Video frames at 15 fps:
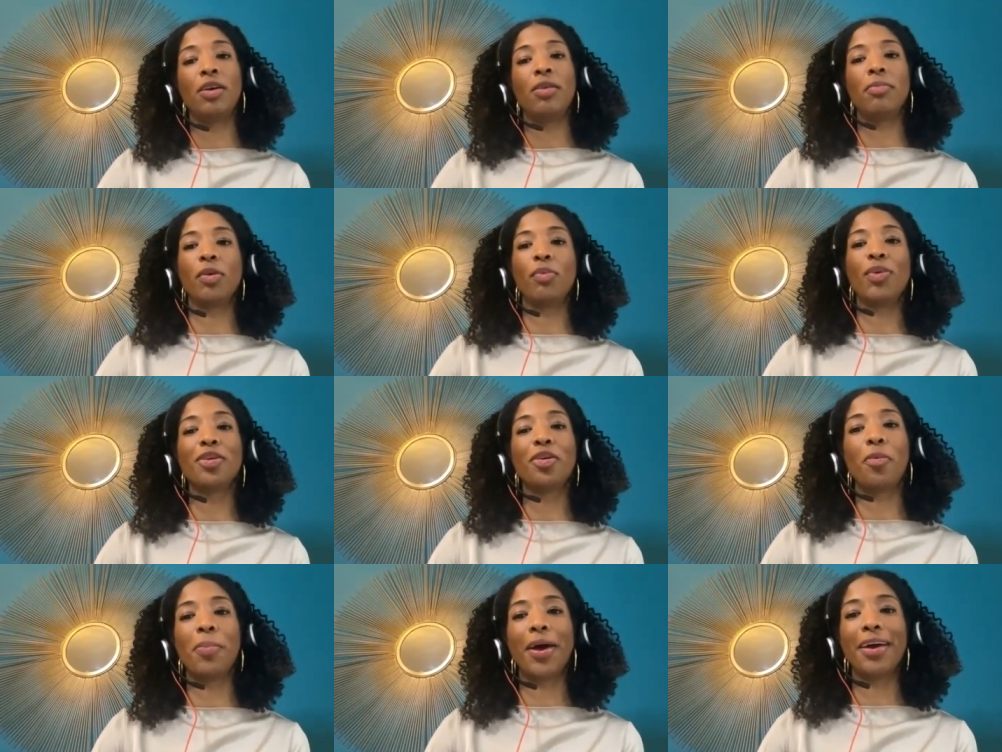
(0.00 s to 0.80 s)
but I want to
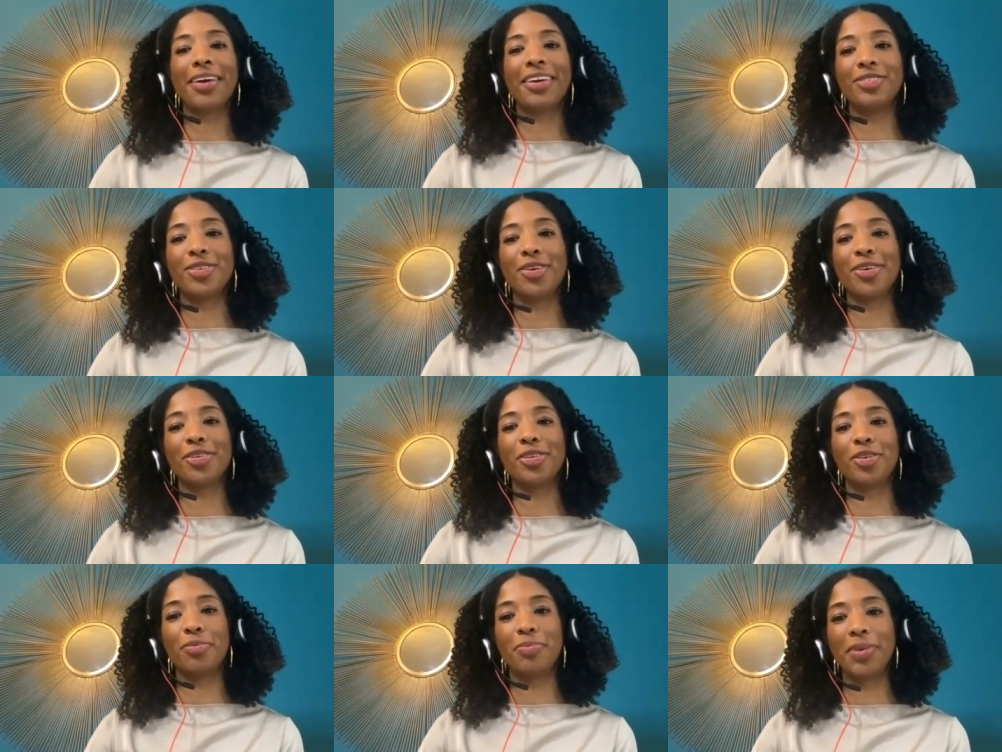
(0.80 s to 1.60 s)
go back and talk a
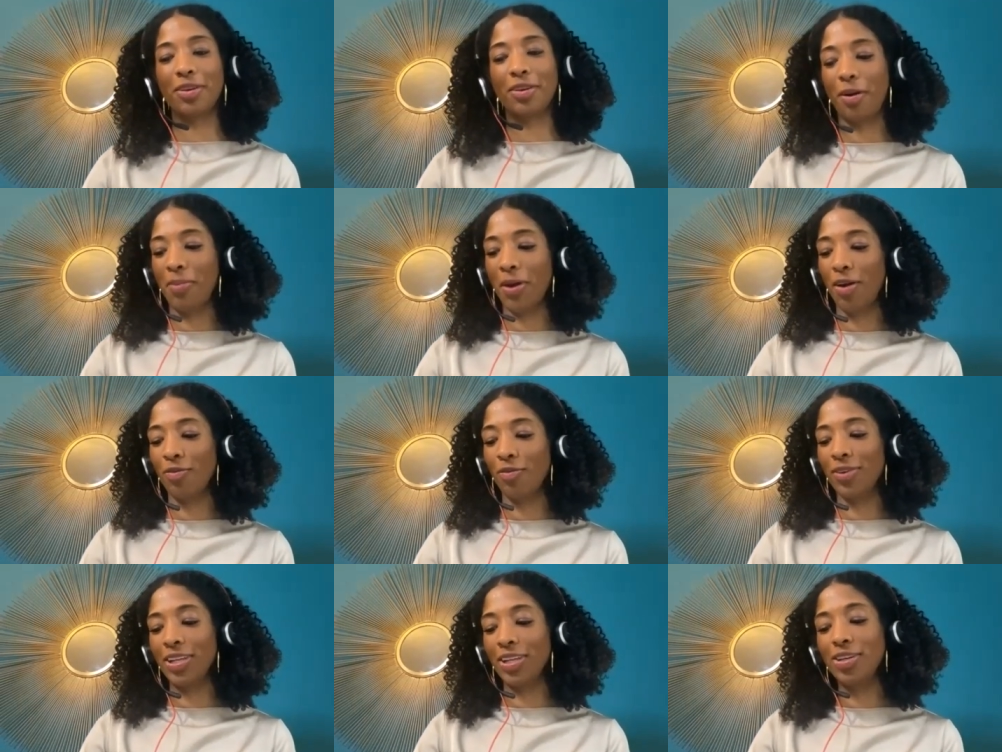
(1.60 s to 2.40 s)
little bit
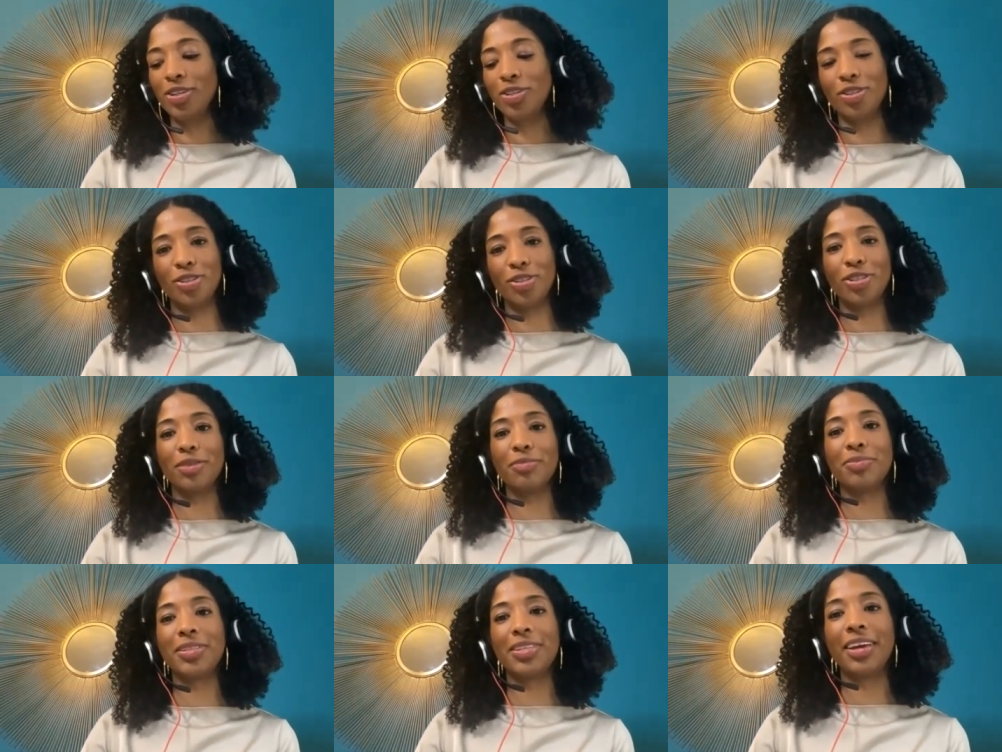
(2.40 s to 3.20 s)
about
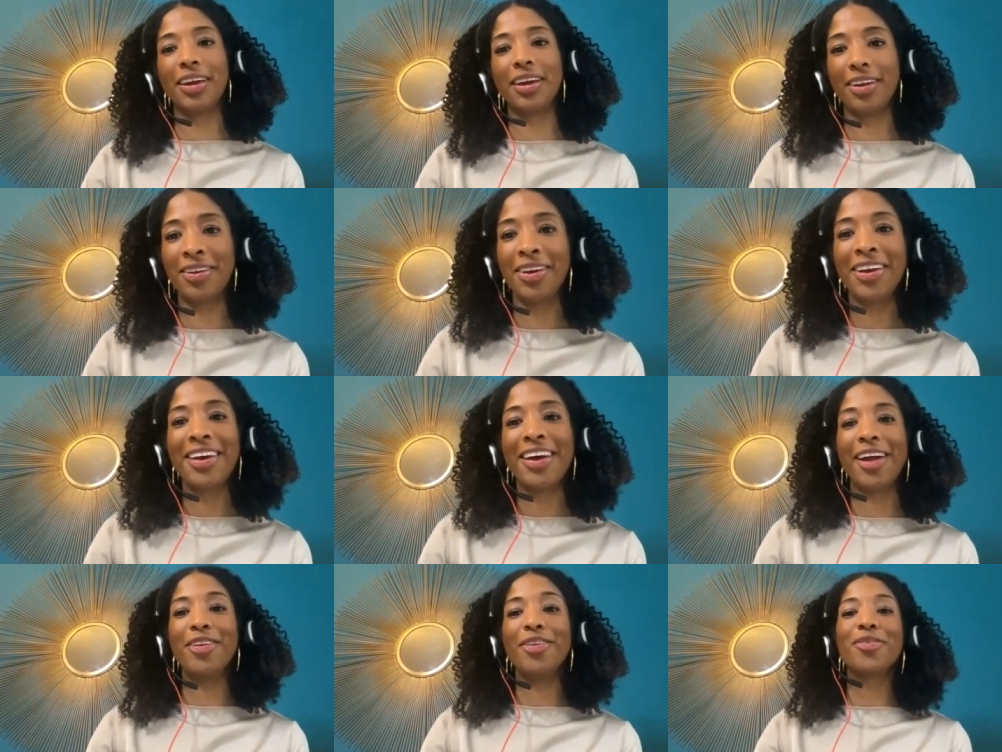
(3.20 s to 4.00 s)
relationships. And
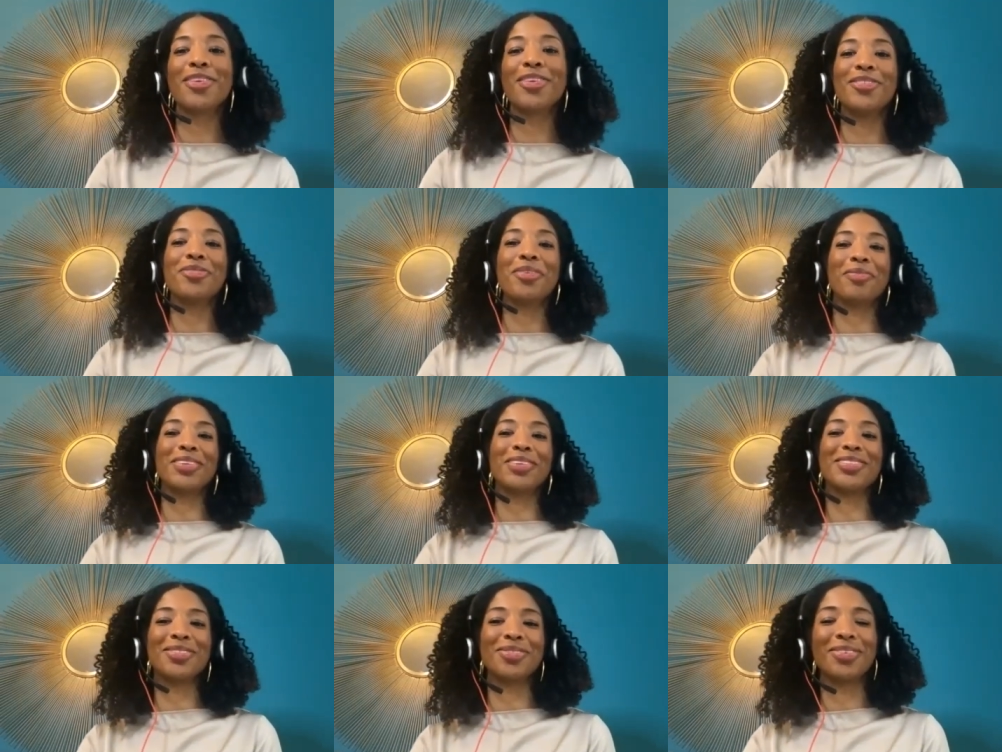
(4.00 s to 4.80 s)
I know that you have
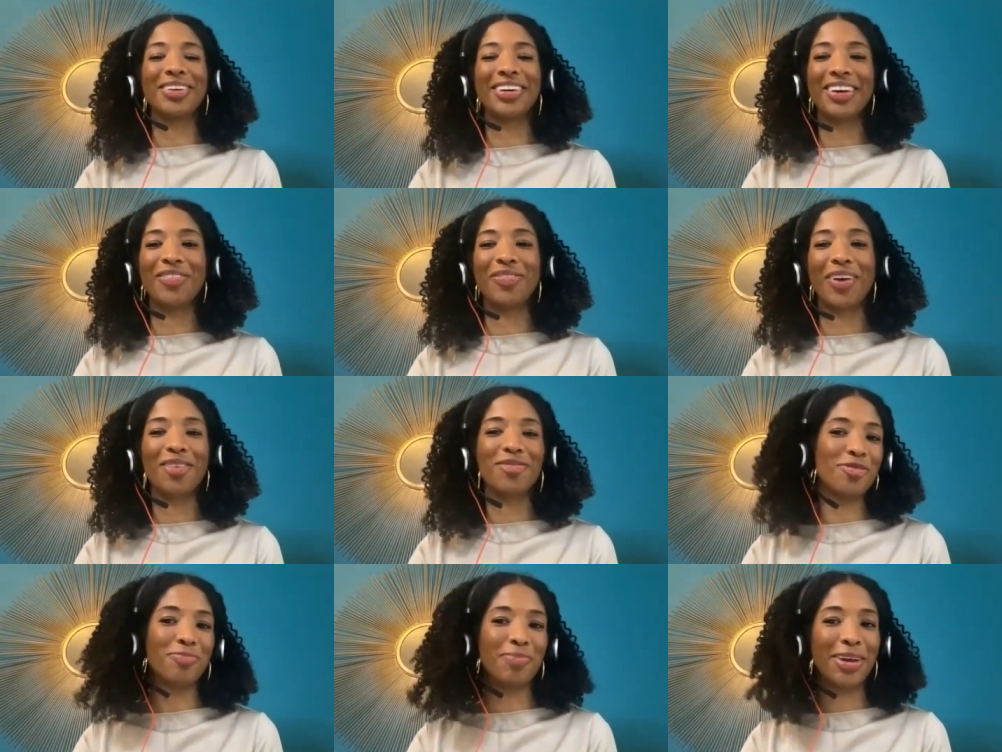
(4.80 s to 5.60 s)
the story of how
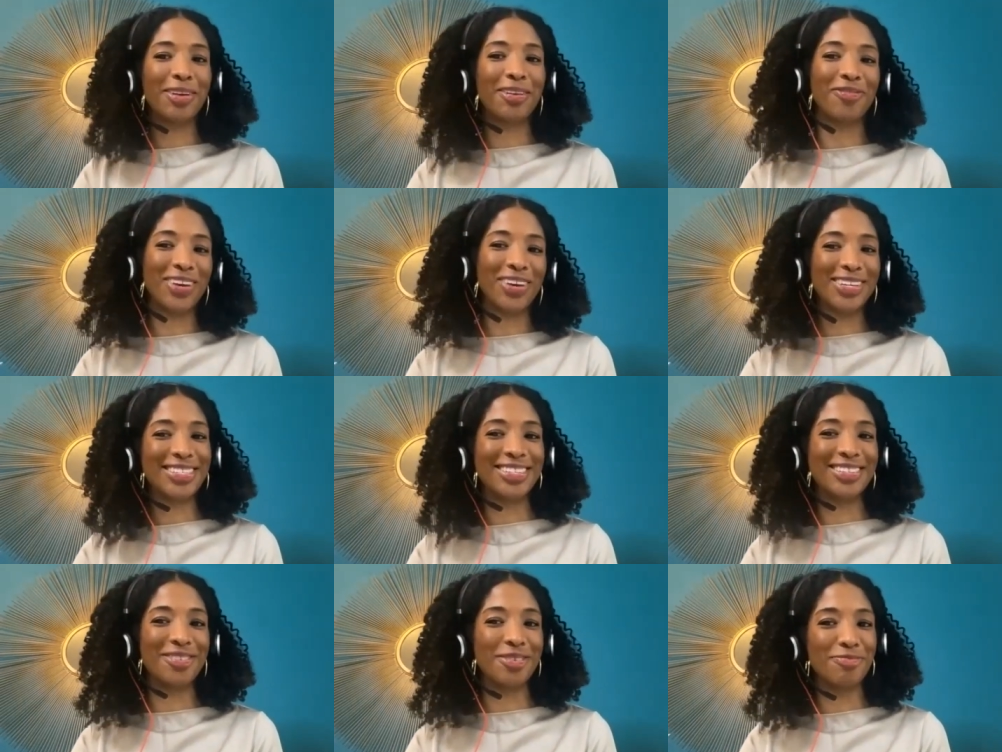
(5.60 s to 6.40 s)
you
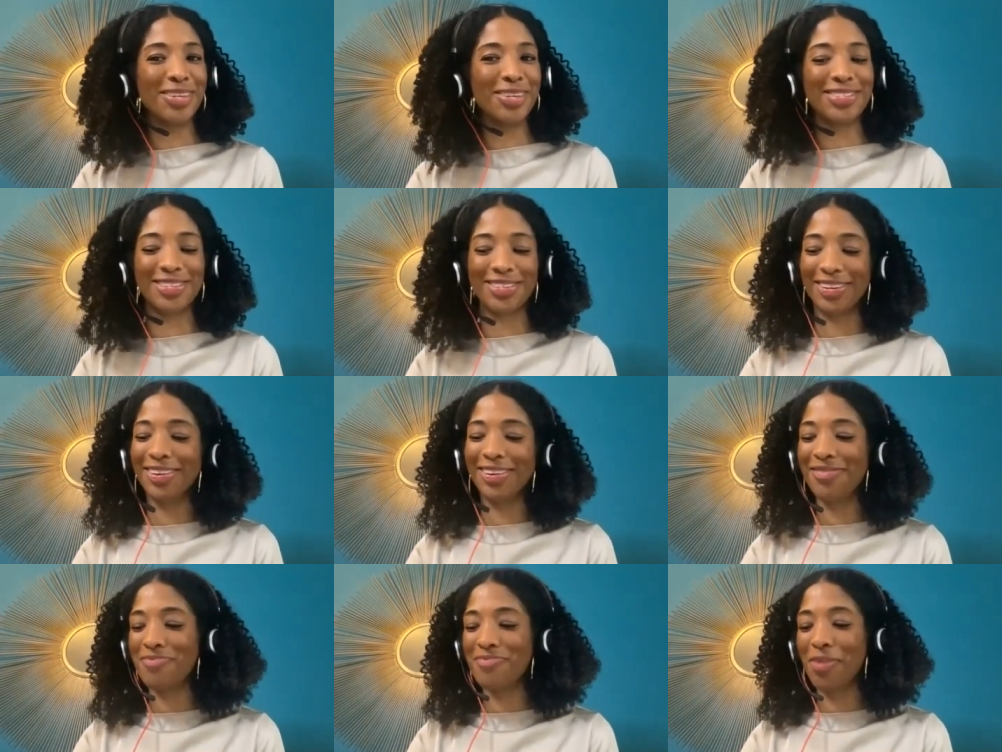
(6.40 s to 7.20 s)
manifested your
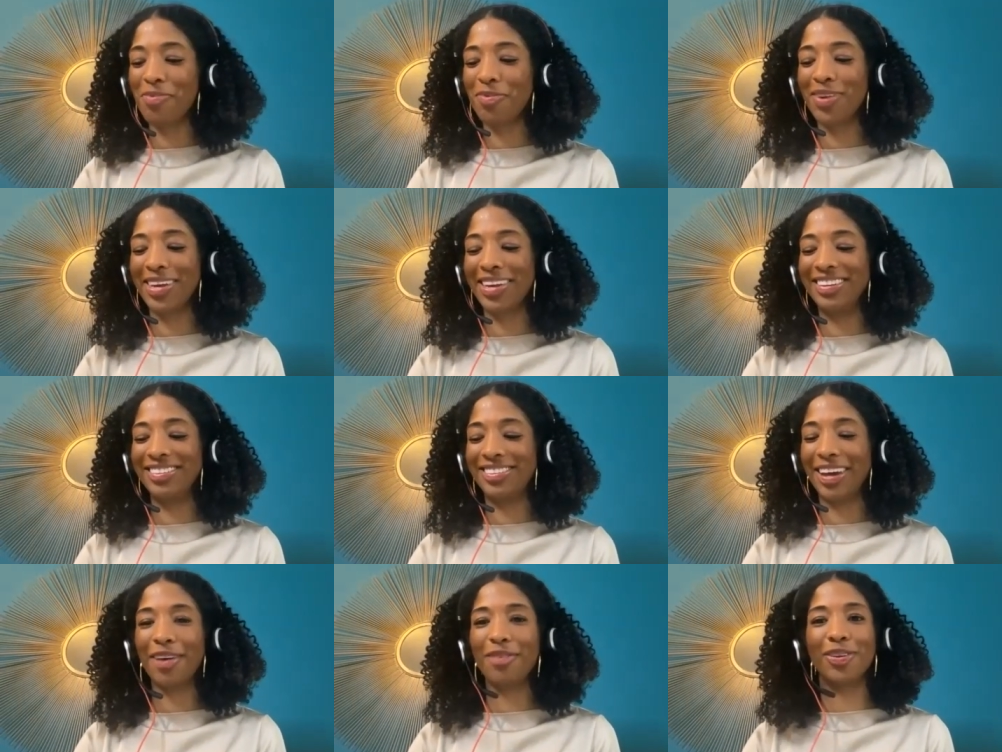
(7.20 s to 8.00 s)
mister. Maybe we
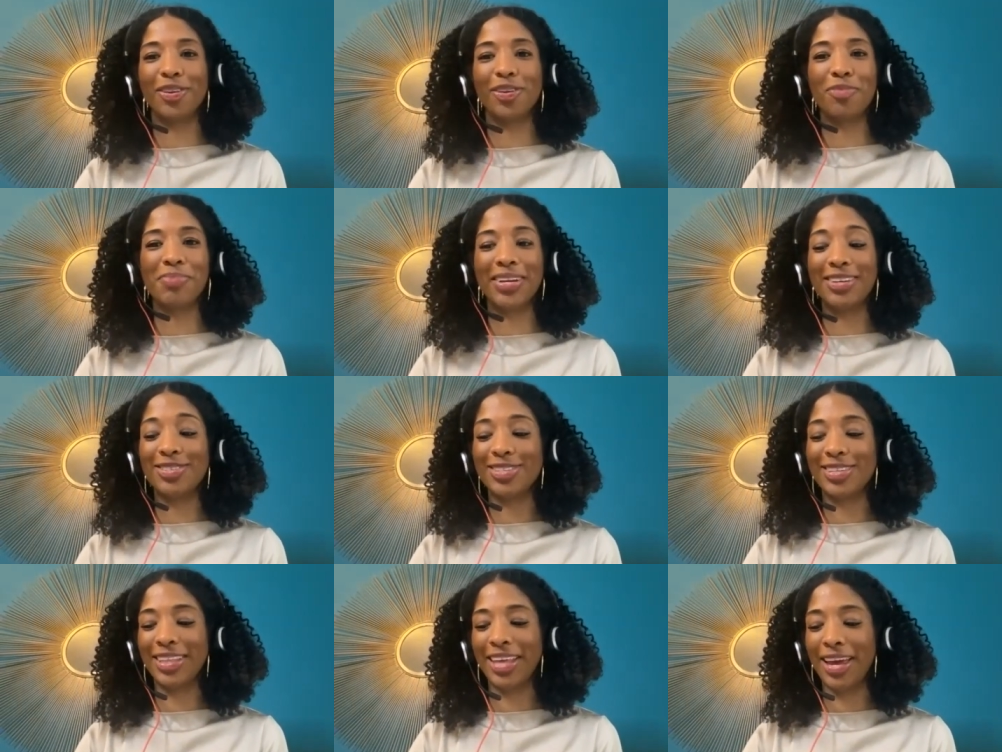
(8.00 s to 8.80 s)
can dive a little bit
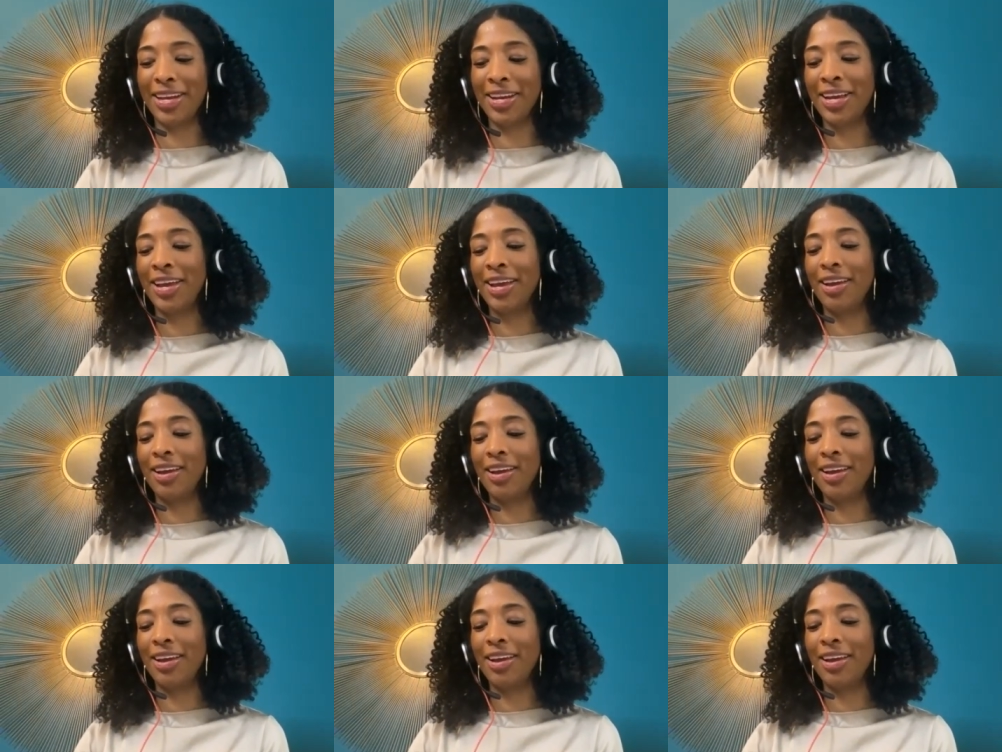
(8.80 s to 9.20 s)
into that.